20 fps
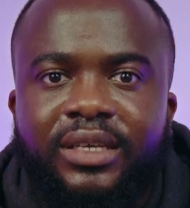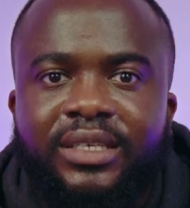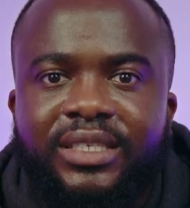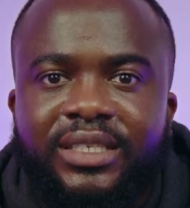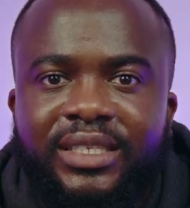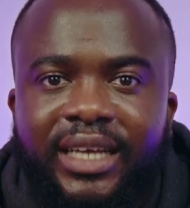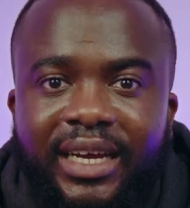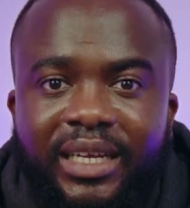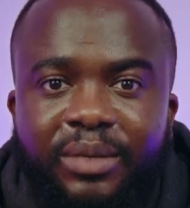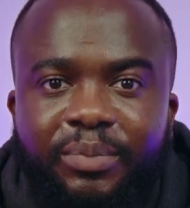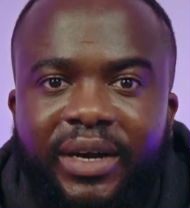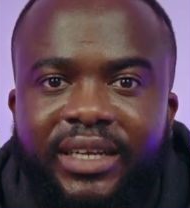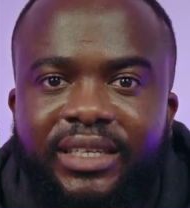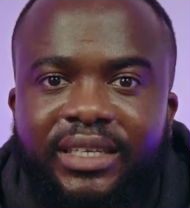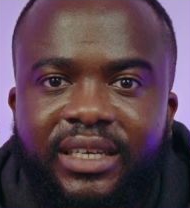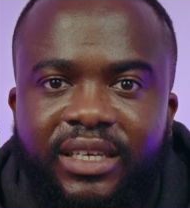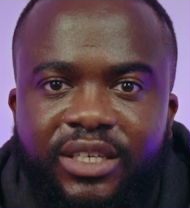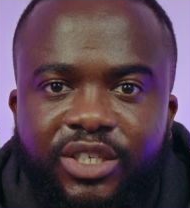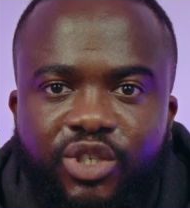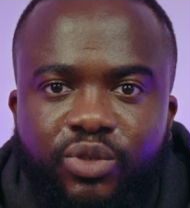Signed by
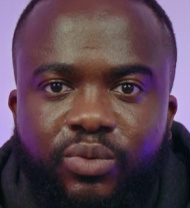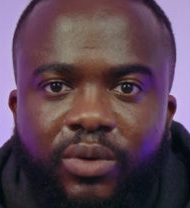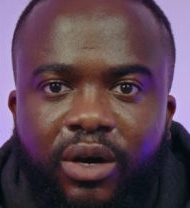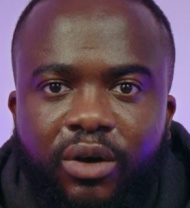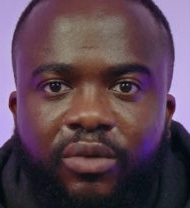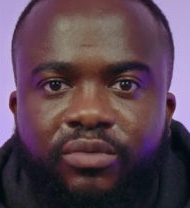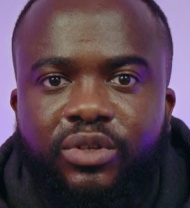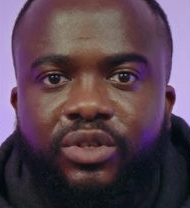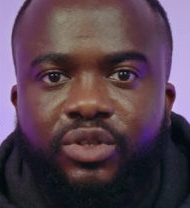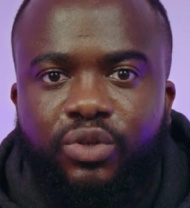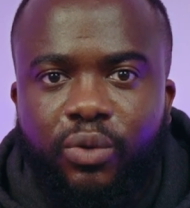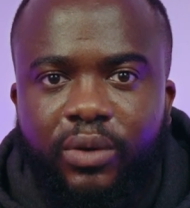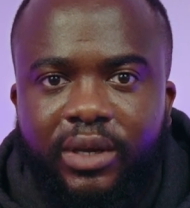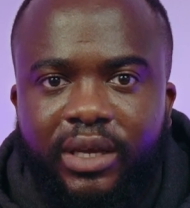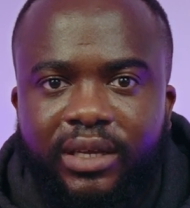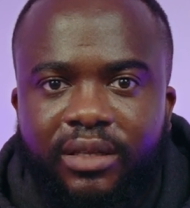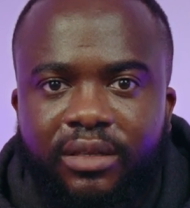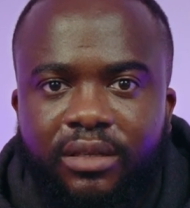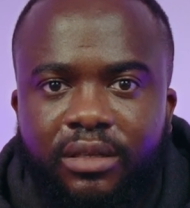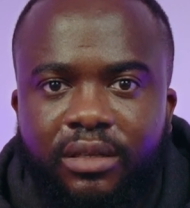the issuer of the
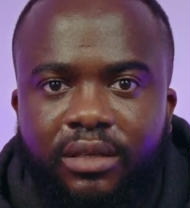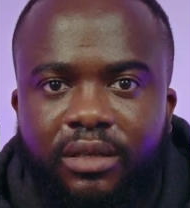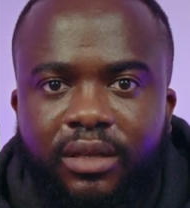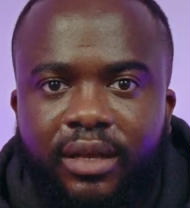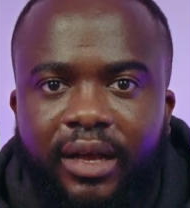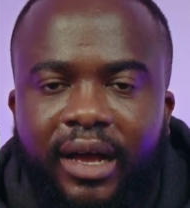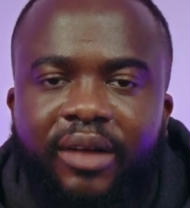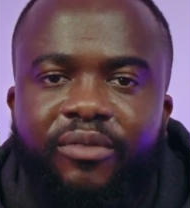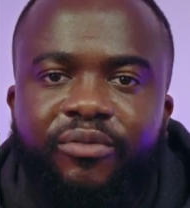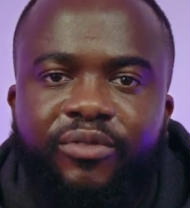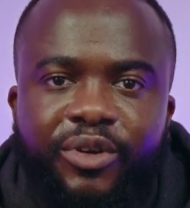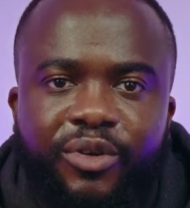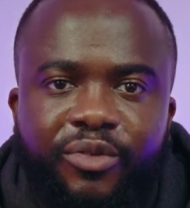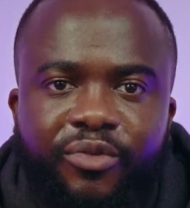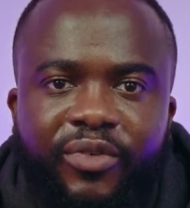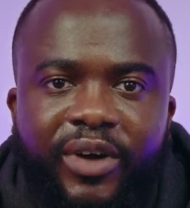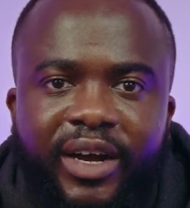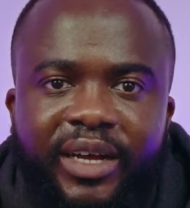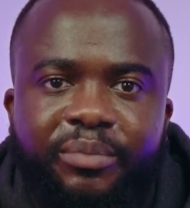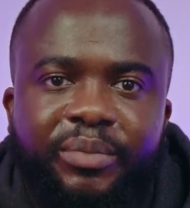token and
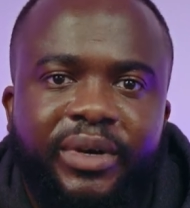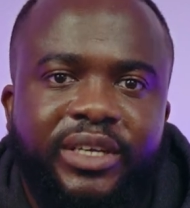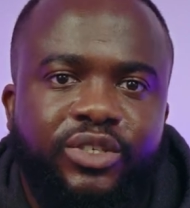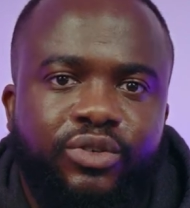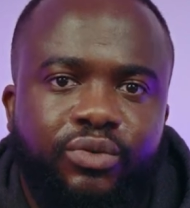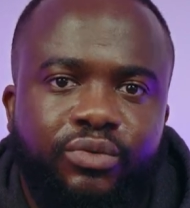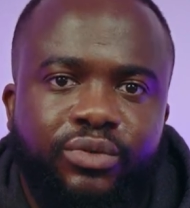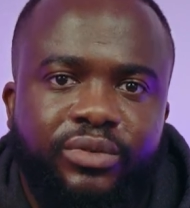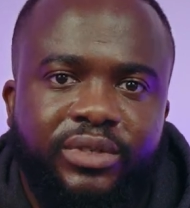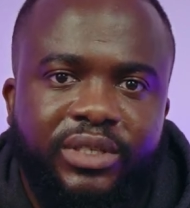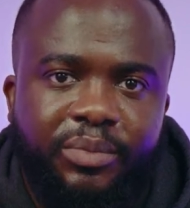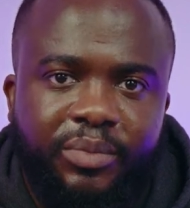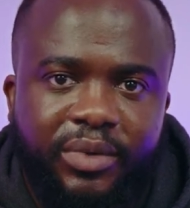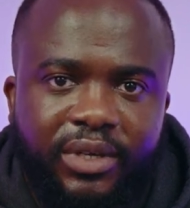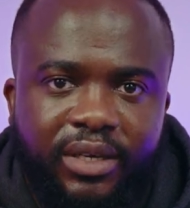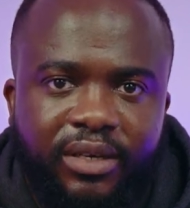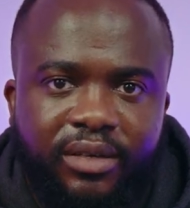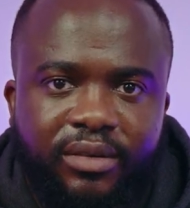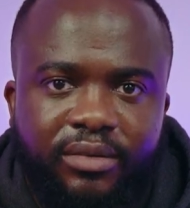verified by SurrealDB.